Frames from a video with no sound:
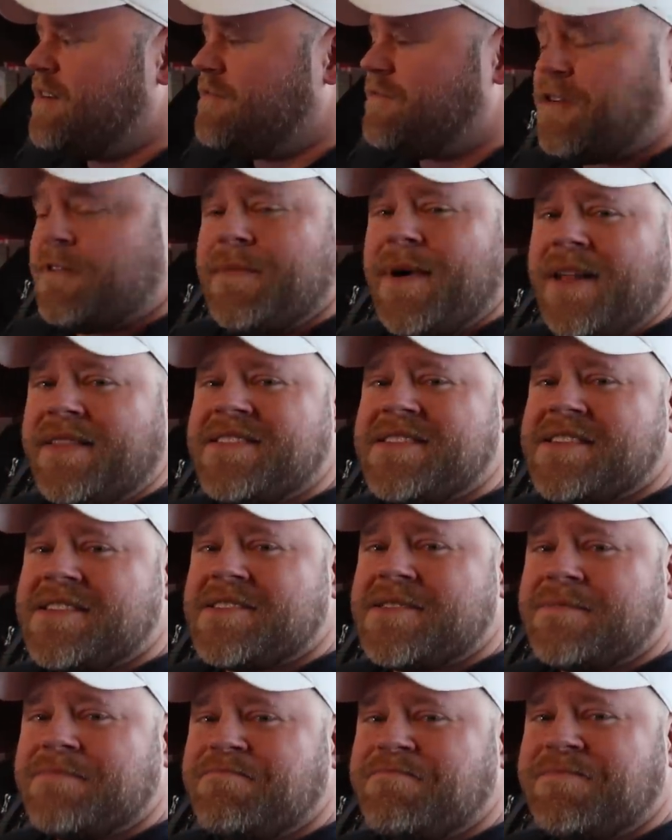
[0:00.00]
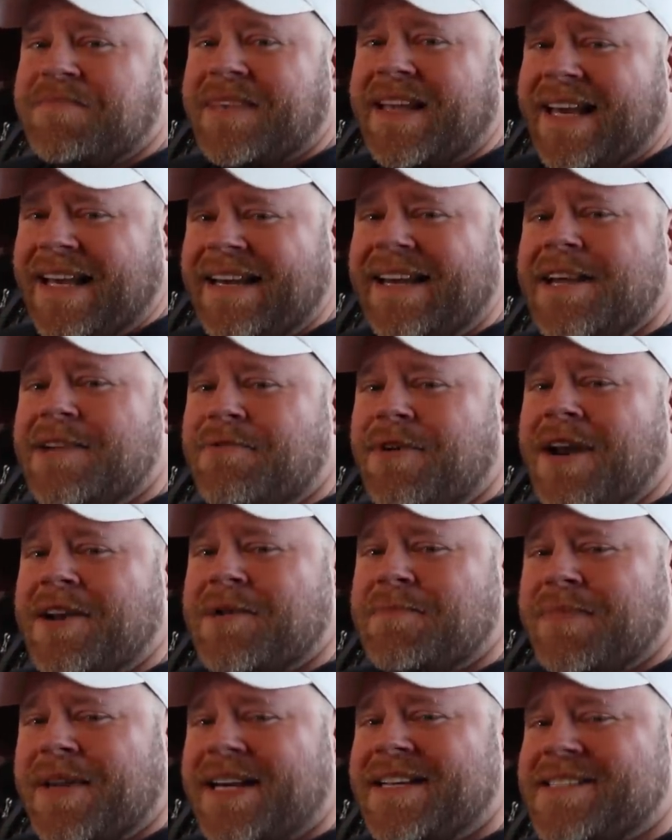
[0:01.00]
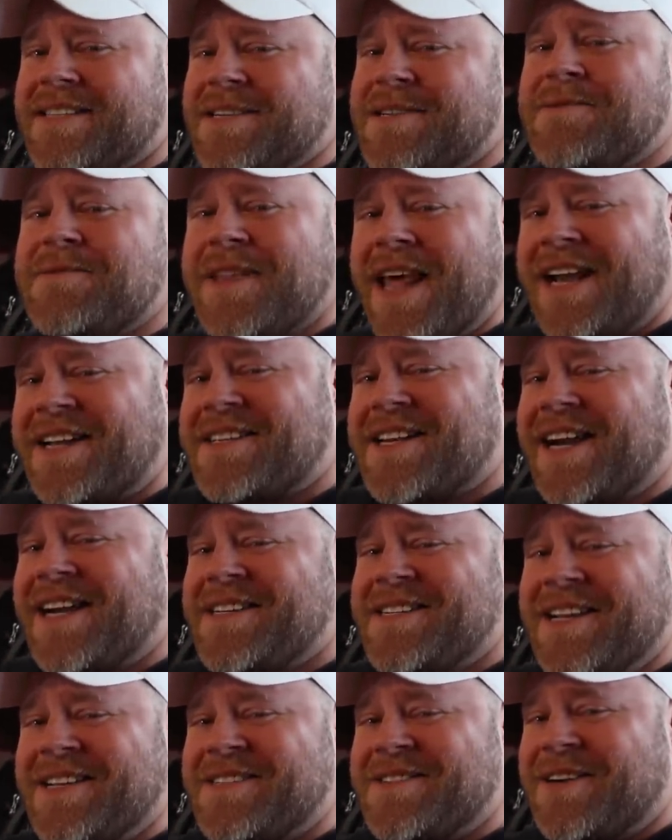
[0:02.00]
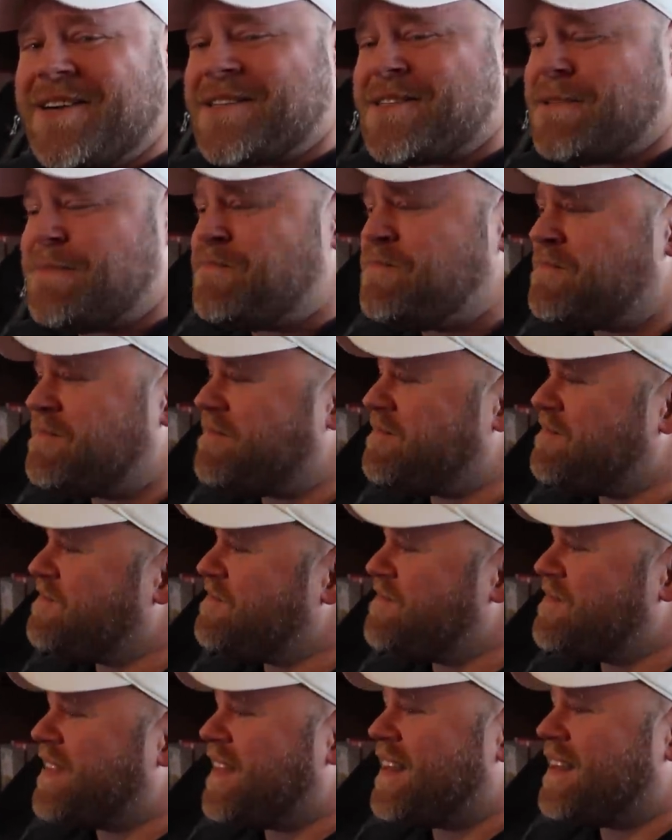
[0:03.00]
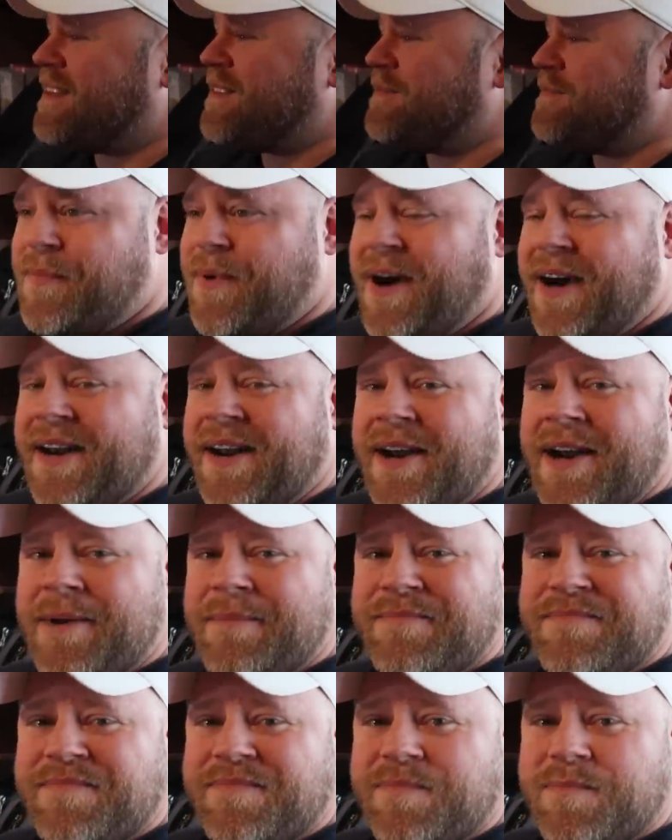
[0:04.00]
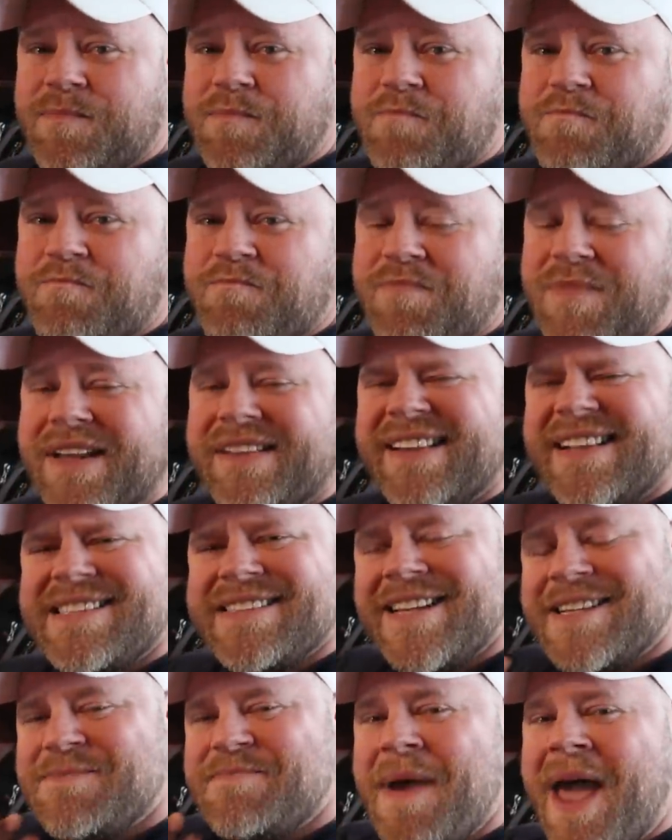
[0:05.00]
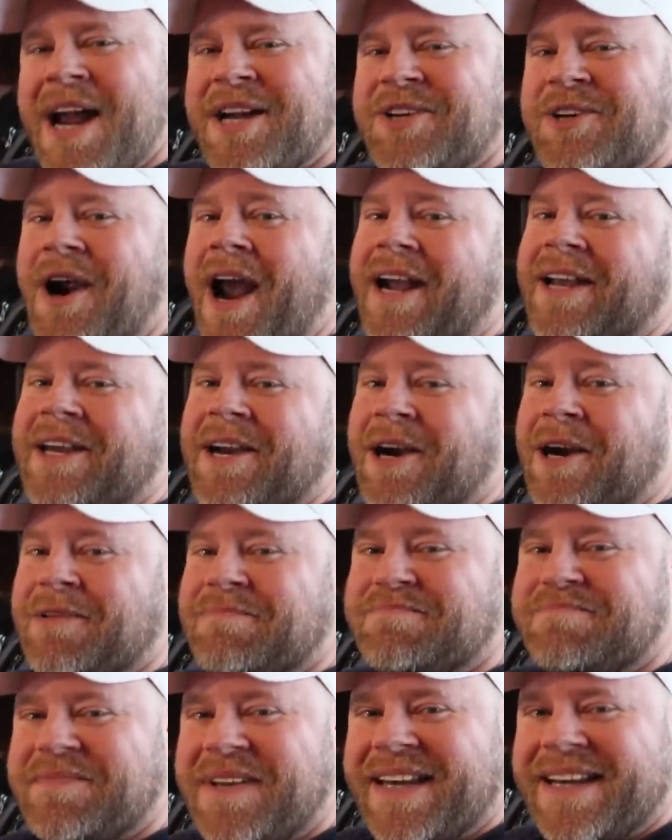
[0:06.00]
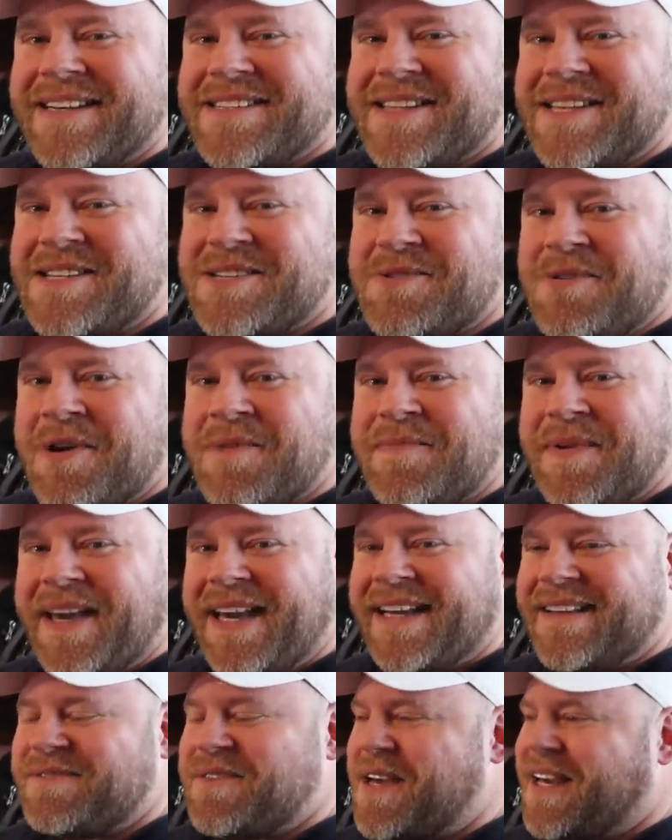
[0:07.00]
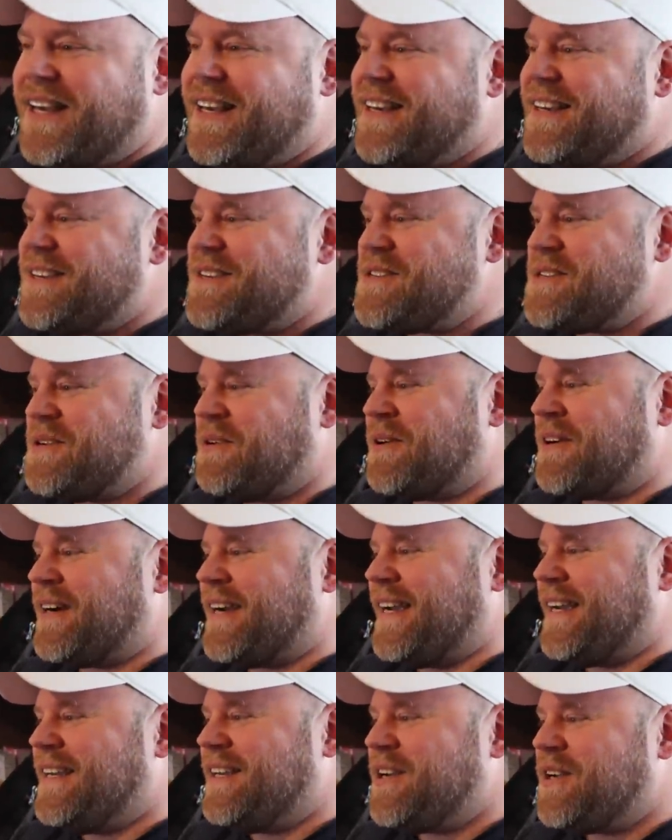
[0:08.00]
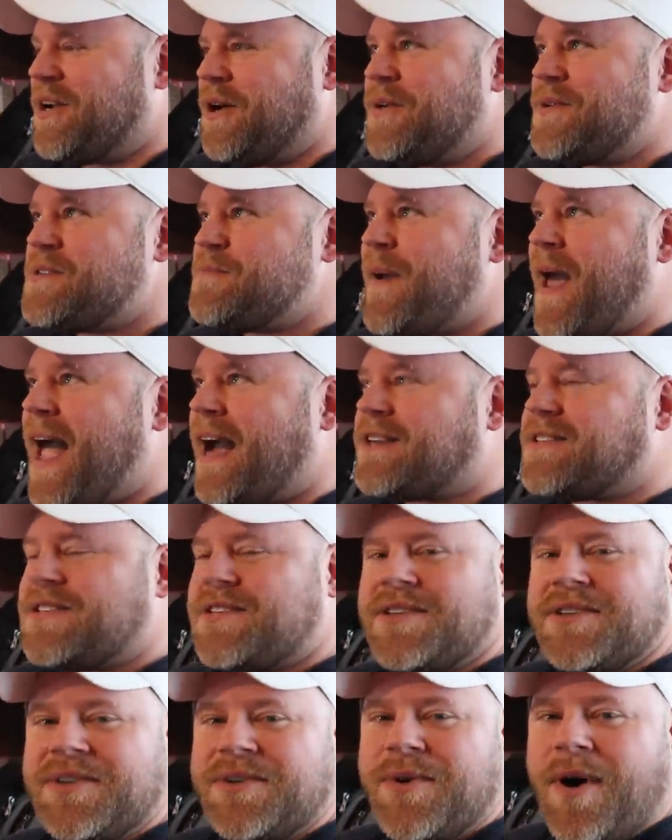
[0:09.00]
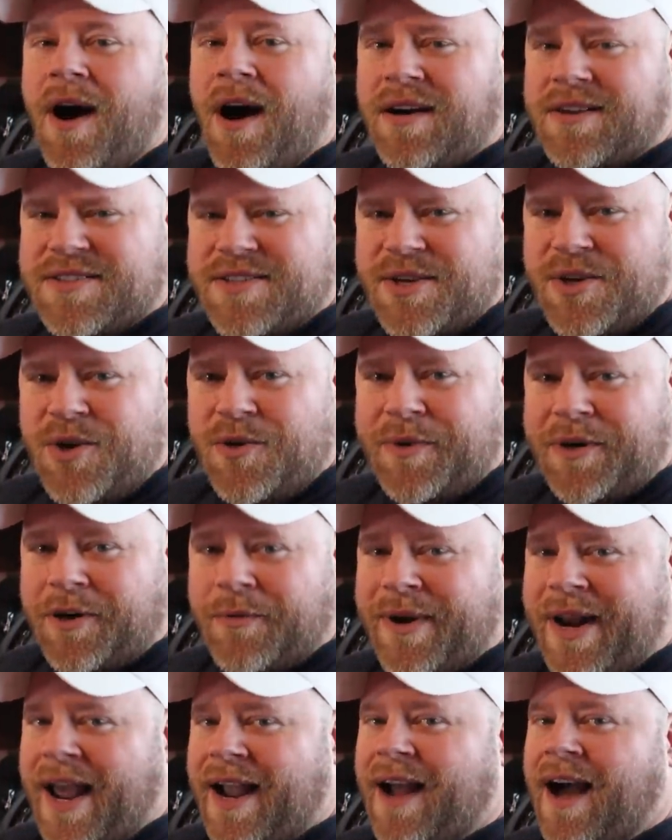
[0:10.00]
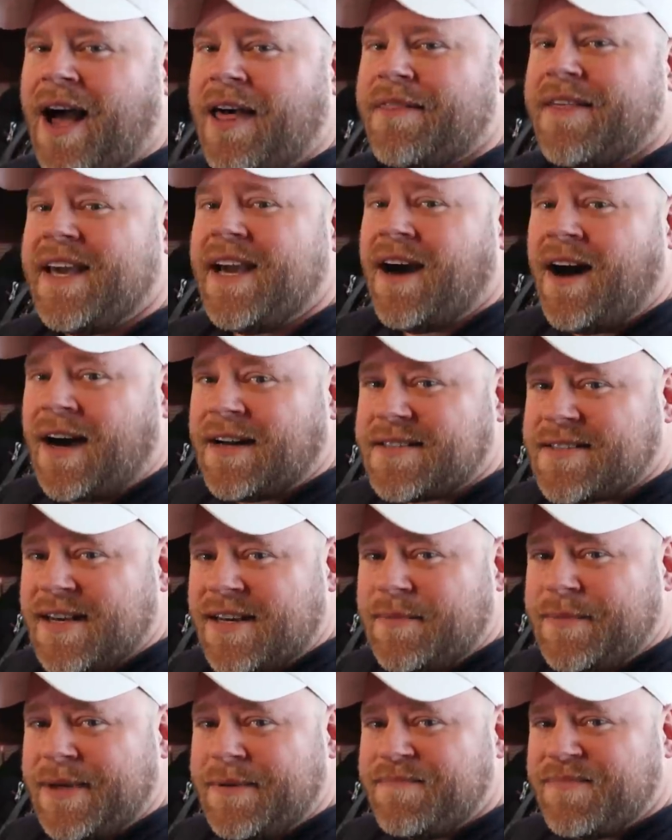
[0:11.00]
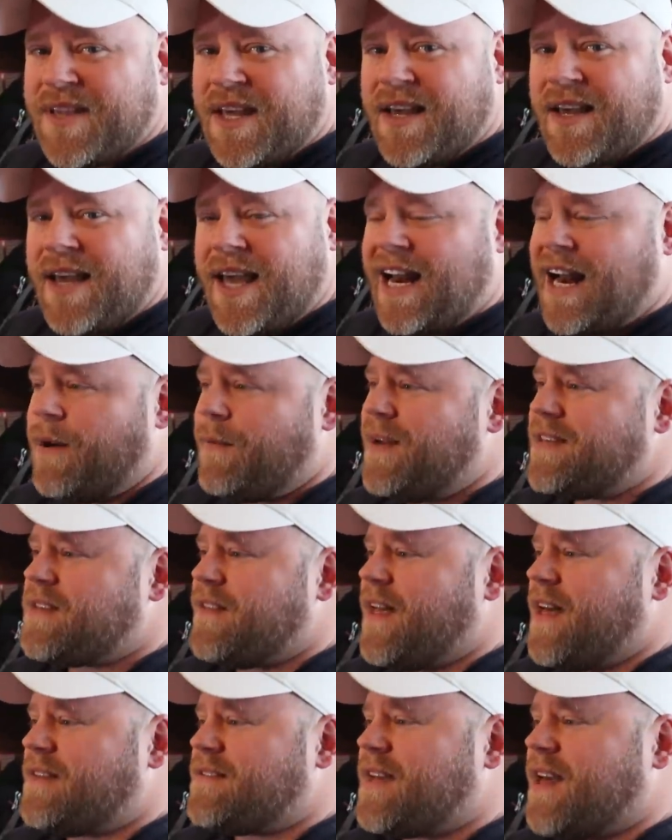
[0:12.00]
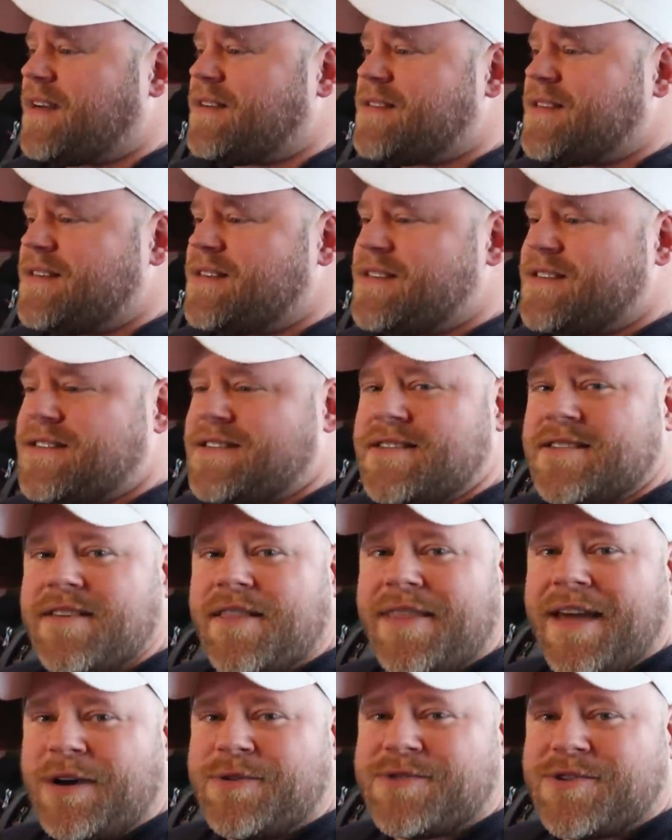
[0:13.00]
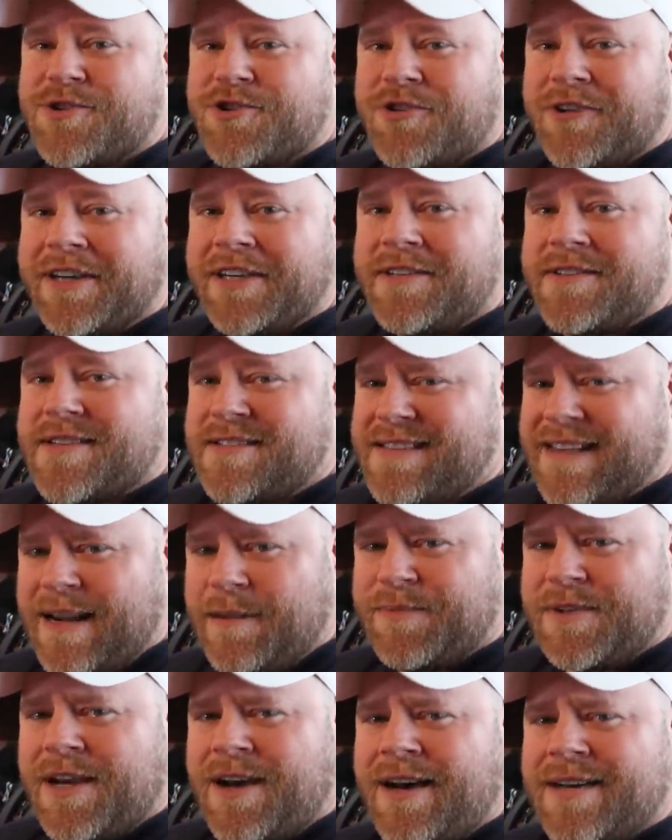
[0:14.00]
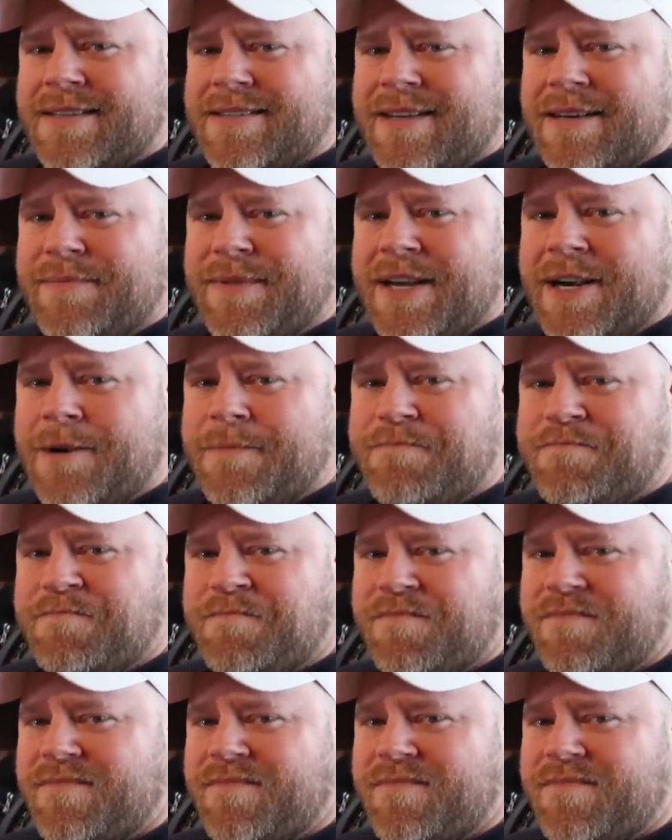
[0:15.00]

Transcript: for months, hidden in random places. Thanks, guys. That's awesome. But let's backtrack here, because the scorpion story goes back to October when I got the hot tub and I went to that Texas Thousand Trails and set up the hot tub there